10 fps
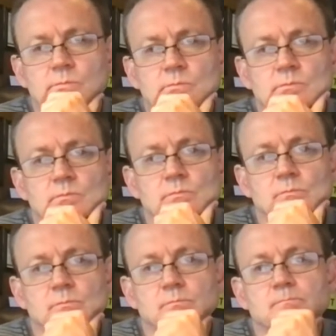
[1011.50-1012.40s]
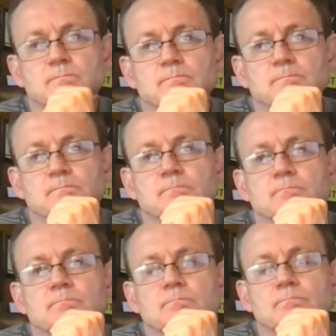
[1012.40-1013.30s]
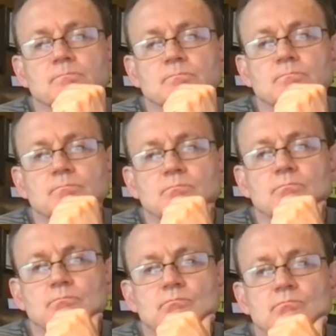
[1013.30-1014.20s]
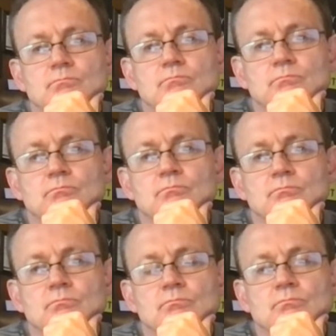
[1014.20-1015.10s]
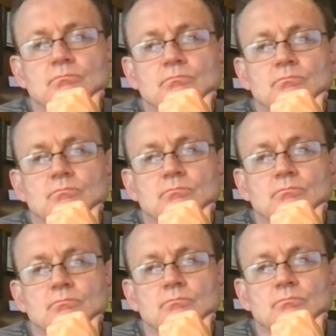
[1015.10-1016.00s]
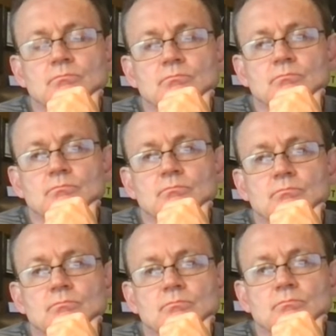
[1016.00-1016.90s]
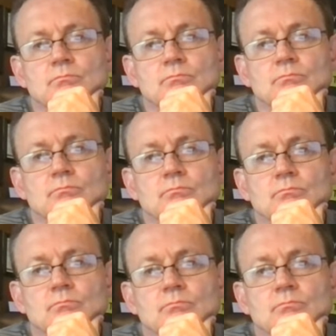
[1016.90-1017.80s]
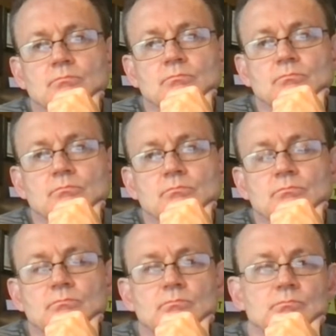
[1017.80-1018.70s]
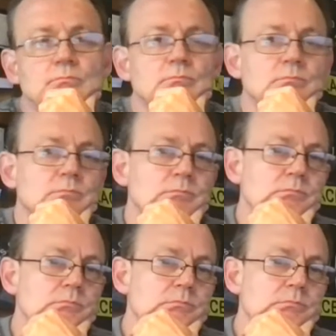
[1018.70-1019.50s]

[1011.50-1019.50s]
The person shown says nothing.